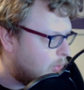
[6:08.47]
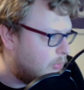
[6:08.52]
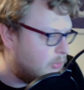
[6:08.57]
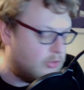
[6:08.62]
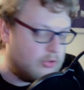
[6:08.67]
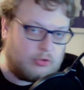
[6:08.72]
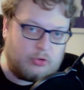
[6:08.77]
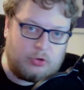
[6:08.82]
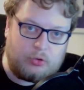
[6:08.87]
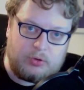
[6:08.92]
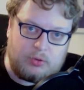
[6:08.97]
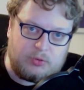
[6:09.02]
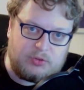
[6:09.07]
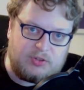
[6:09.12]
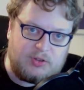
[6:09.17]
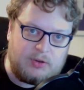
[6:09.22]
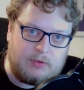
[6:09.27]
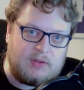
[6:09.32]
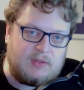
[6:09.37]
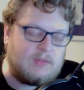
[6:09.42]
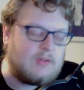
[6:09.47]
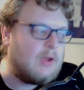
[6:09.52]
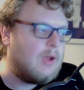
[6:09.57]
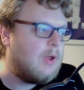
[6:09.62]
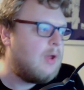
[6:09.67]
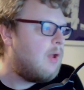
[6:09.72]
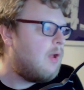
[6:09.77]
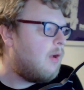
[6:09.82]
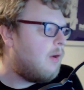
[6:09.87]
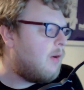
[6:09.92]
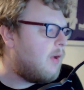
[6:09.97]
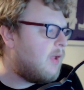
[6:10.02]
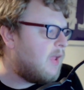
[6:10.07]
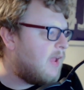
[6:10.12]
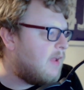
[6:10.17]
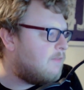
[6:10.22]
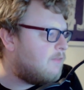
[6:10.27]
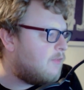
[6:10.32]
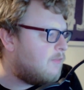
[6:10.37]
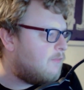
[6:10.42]
the tutorial series. I
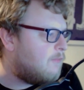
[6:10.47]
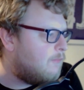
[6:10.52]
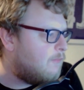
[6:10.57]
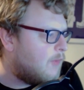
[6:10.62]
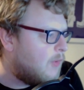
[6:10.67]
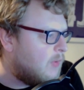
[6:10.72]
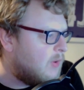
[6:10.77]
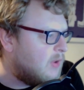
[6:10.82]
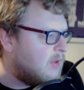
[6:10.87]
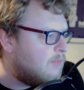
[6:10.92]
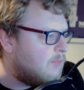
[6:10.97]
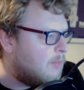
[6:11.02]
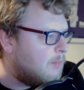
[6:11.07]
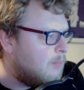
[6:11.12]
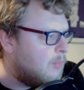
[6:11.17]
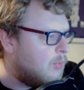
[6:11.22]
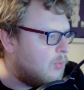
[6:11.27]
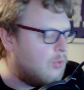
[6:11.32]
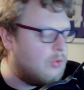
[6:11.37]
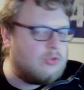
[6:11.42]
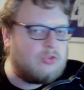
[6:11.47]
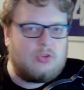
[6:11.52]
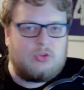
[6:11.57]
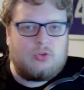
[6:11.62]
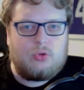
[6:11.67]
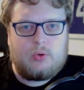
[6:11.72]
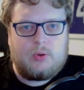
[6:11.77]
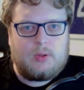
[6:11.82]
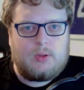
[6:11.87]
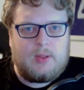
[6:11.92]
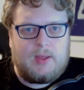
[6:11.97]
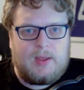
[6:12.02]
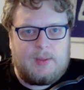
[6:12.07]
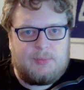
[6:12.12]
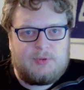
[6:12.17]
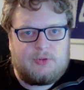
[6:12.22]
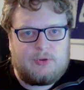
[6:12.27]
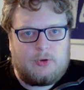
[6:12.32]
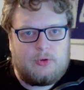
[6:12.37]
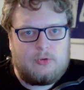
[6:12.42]
have 5 more tutorial
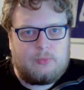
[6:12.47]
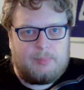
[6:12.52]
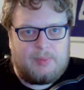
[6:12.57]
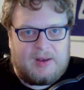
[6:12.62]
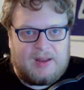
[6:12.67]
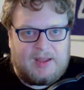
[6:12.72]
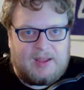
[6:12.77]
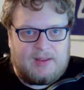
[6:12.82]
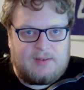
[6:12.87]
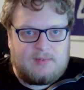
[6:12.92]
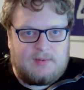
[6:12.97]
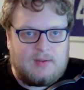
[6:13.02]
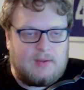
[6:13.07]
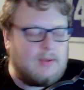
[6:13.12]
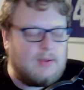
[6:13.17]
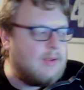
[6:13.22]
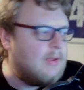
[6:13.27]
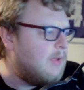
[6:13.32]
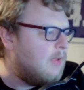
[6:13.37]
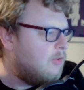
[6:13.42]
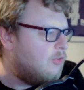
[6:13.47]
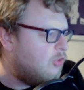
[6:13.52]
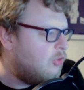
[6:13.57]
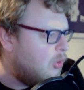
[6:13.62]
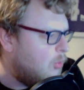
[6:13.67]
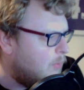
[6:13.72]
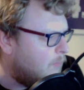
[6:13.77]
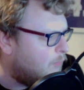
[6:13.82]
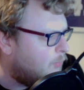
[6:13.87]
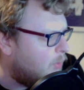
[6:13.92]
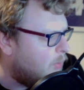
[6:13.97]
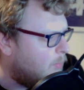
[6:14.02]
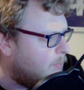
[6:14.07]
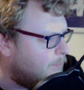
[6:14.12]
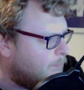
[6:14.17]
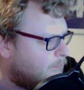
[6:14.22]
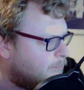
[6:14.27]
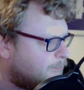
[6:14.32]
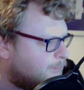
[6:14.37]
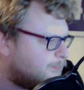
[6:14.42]
episodes planned. 2 of
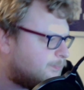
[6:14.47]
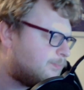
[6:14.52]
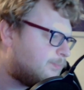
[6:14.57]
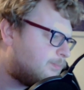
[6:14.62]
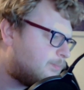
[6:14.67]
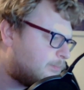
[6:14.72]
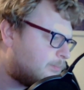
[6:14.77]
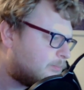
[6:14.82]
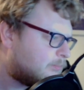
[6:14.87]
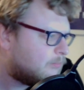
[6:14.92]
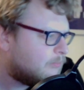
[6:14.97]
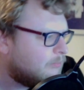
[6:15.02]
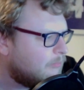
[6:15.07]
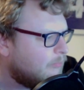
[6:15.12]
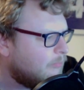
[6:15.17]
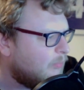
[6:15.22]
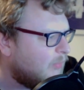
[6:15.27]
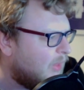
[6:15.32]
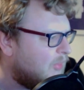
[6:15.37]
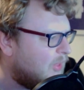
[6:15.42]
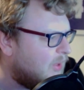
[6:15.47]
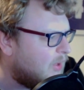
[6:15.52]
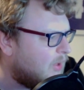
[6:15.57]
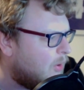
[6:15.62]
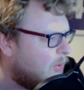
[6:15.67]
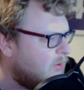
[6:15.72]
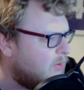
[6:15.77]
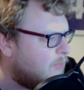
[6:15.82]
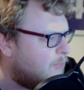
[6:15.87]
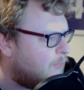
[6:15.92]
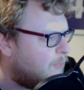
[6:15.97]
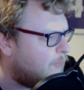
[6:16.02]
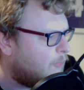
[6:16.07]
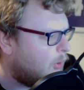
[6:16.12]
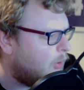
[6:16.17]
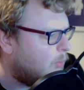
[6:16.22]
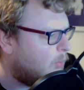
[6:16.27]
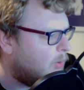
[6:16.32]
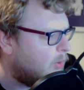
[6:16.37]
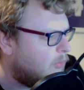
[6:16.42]
them, they're kind of
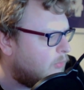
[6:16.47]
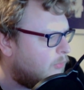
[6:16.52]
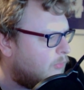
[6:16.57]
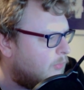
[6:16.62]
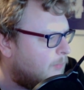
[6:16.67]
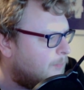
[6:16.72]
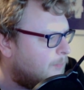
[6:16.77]
follow-ons